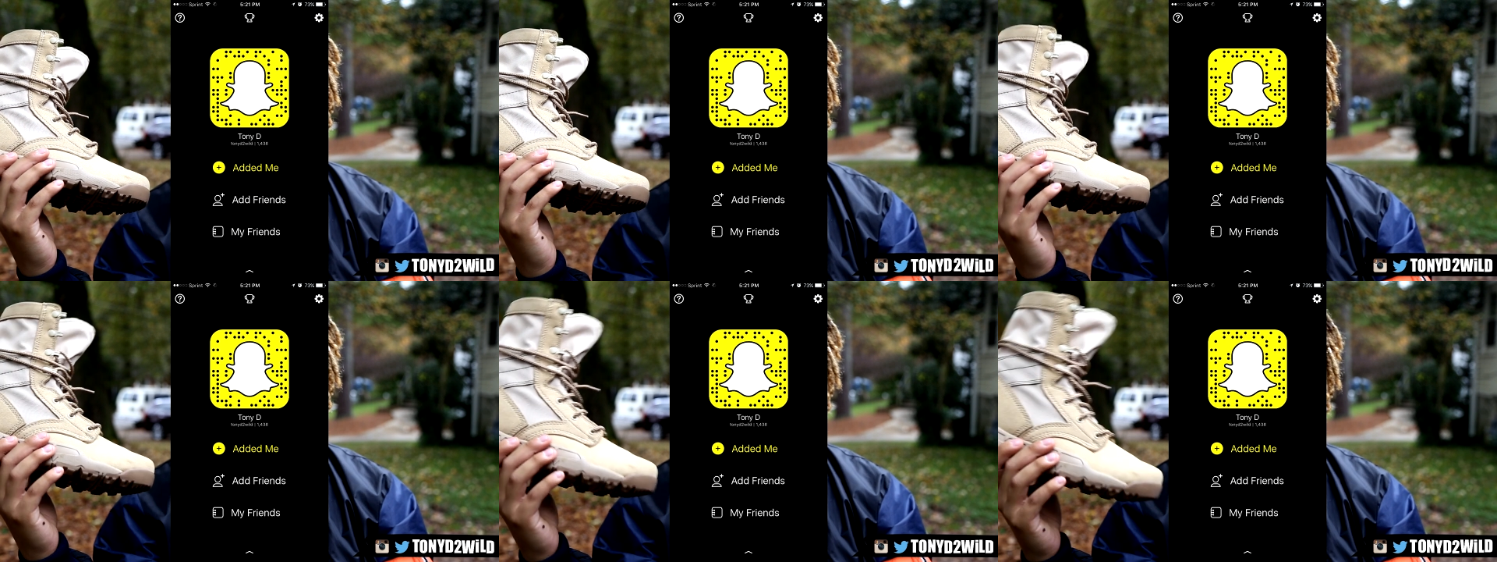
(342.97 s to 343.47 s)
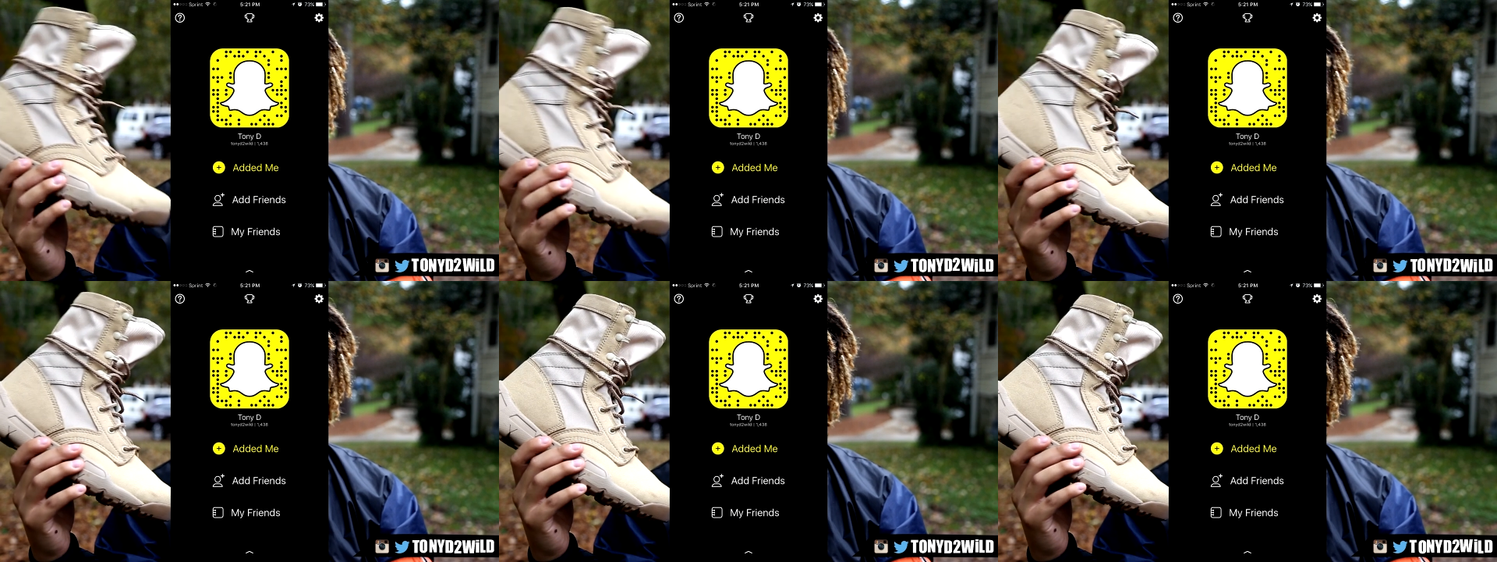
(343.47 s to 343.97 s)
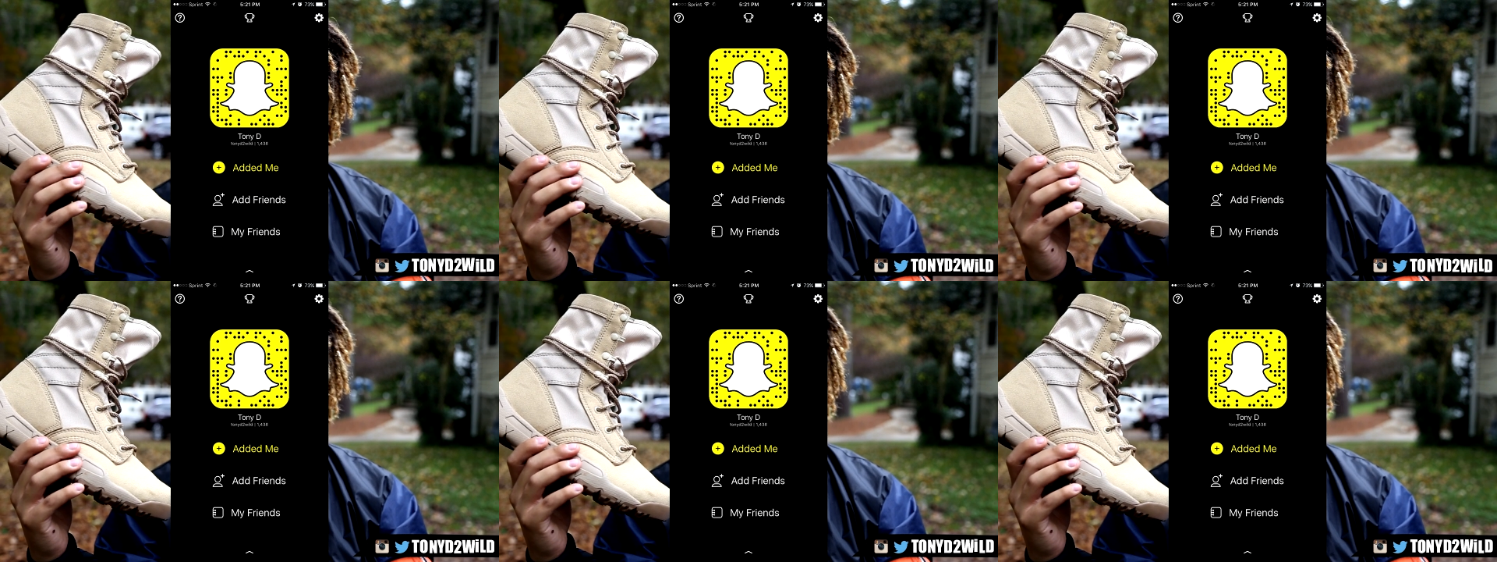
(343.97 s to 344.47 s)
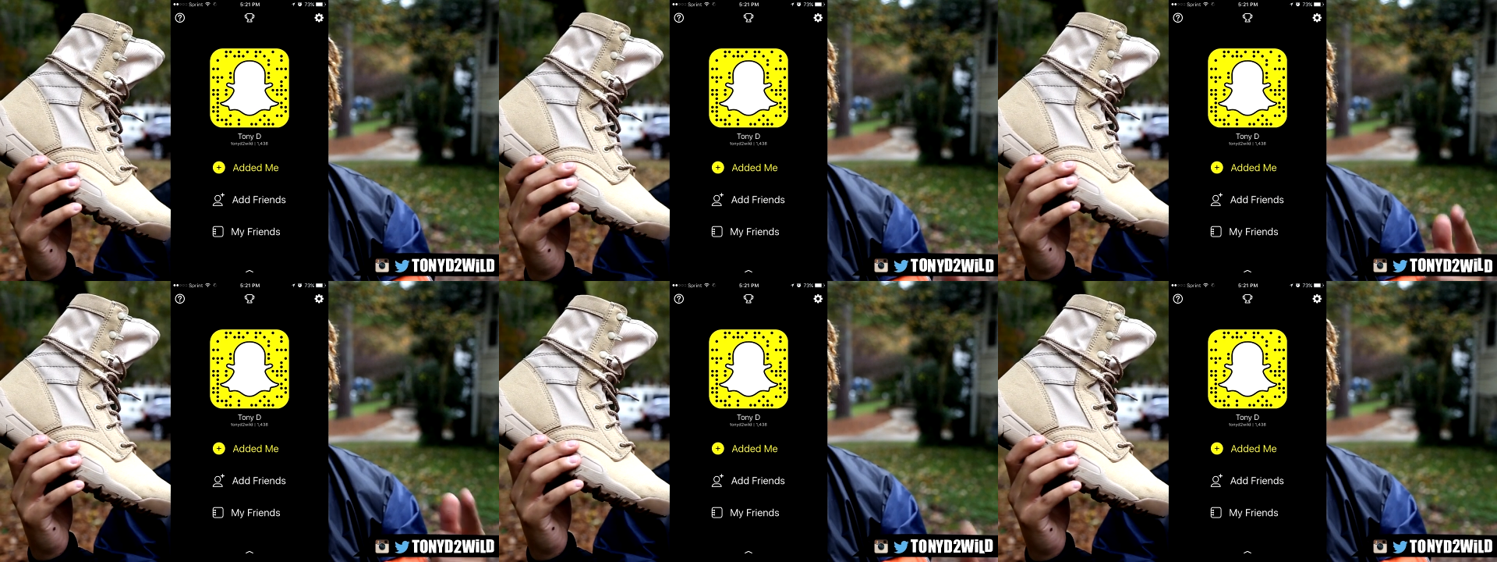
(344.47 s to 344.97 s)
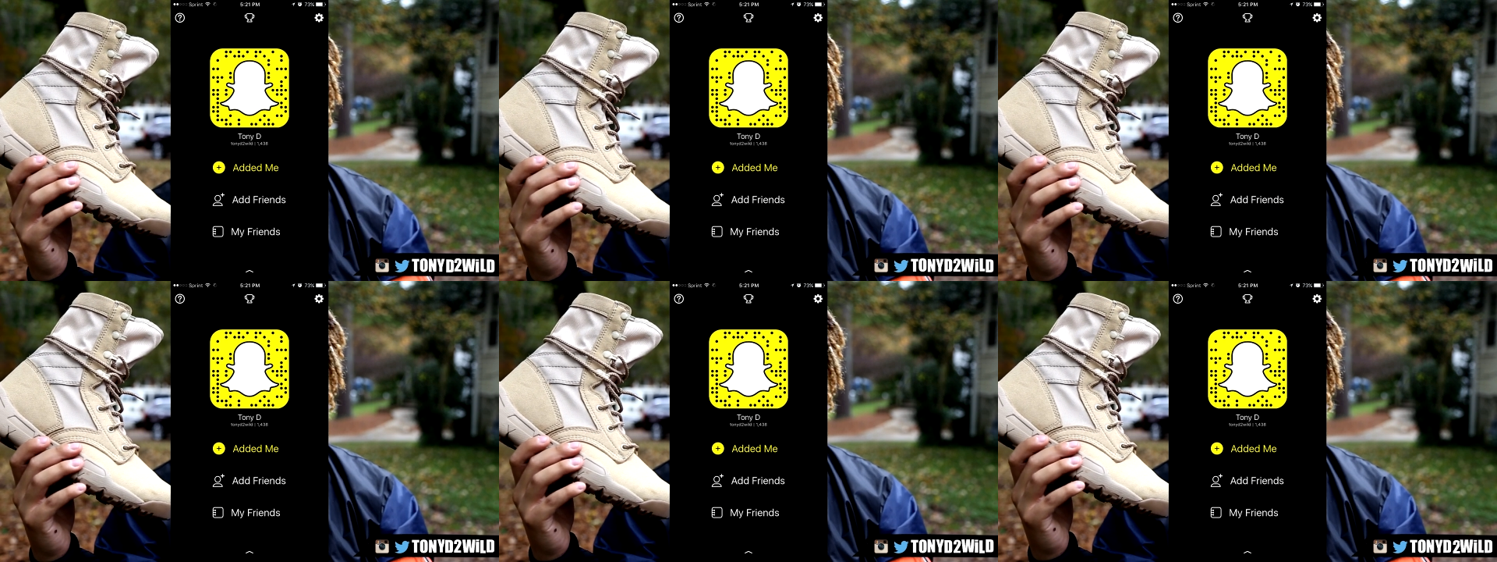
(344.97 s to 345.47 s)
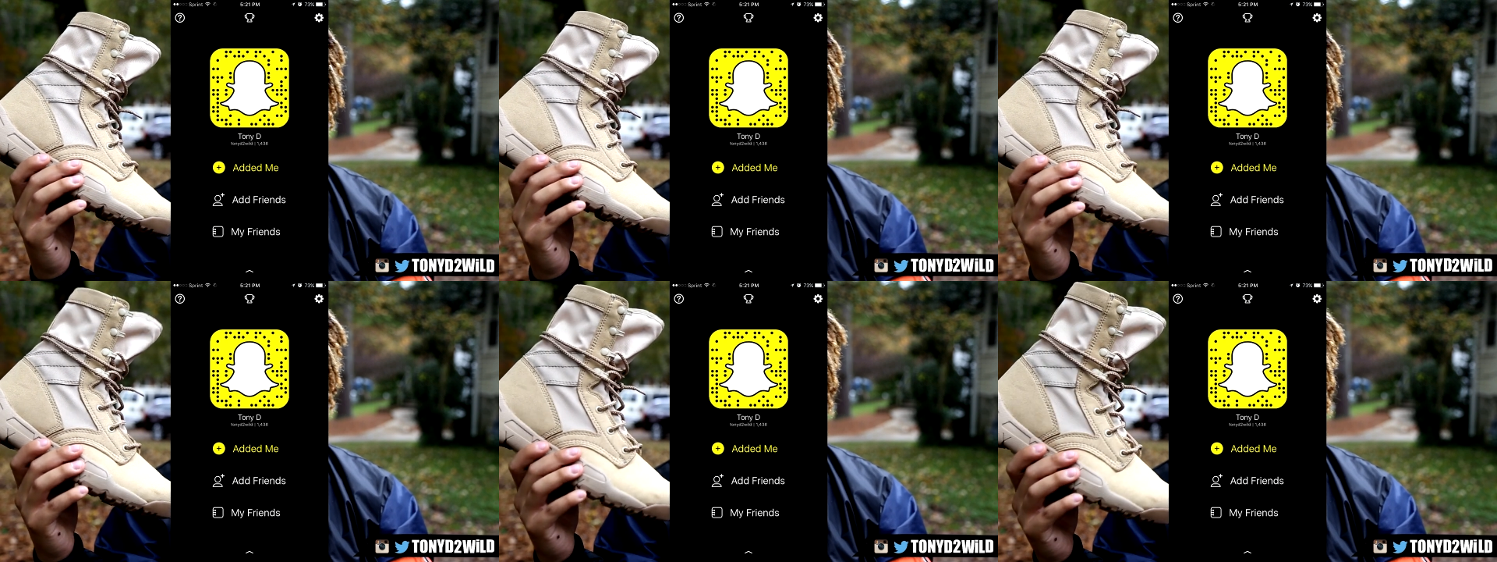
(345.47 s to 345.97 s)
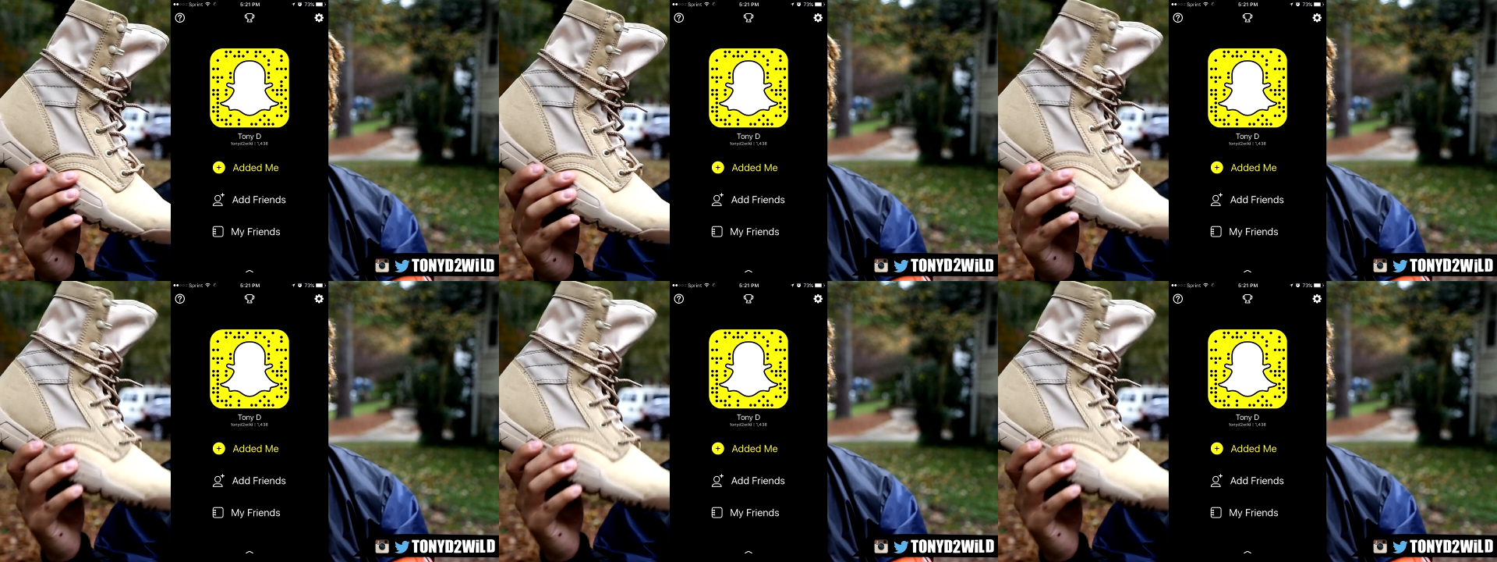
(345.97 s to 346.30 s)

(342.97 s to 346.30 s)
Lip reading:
No face is visible, so there are no lips to read.